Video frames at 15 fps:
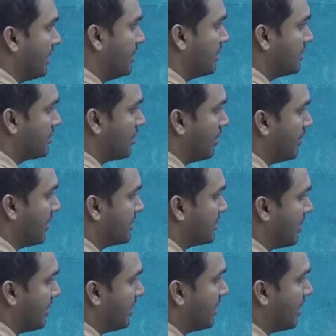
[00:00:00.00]
So I'm
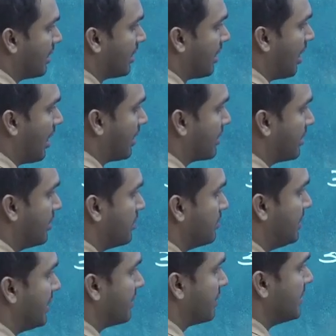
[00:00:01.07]
isolating r. R cube
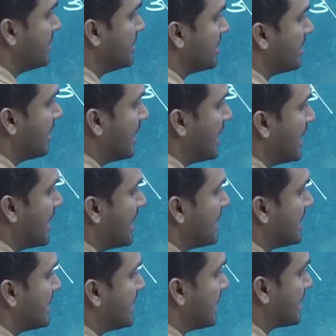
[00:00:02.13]
equals
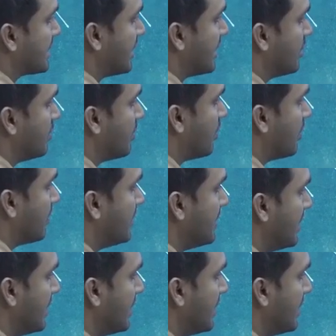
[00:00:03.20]
6 cube over